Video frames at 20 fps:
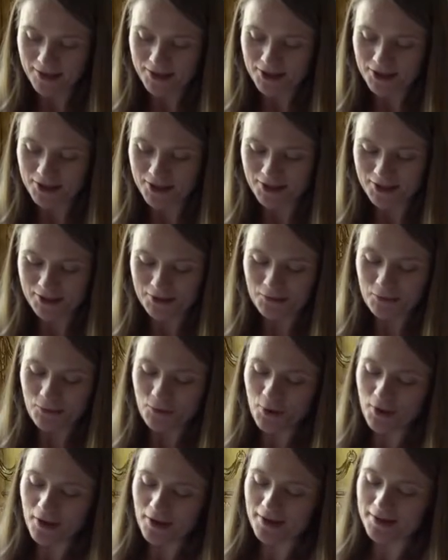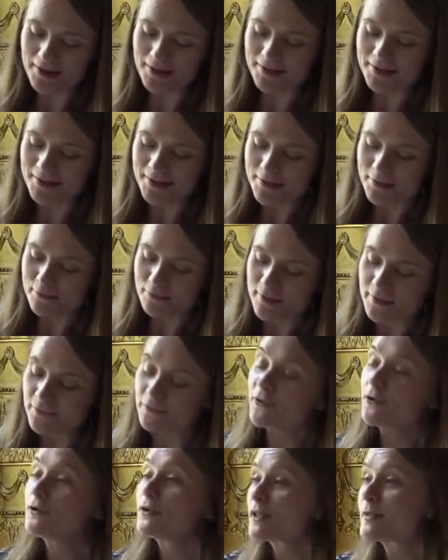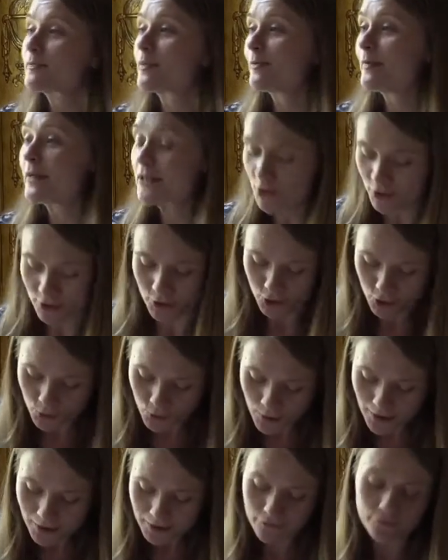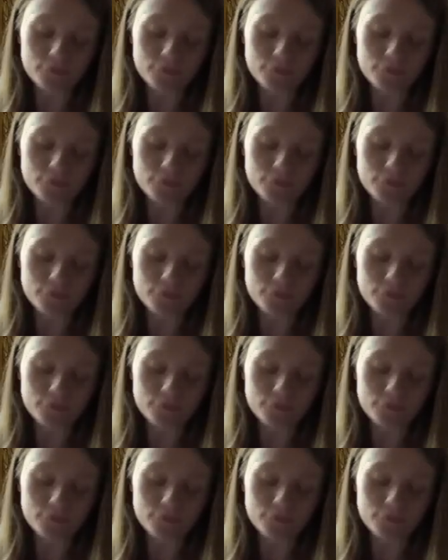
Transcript: She was refused permission to work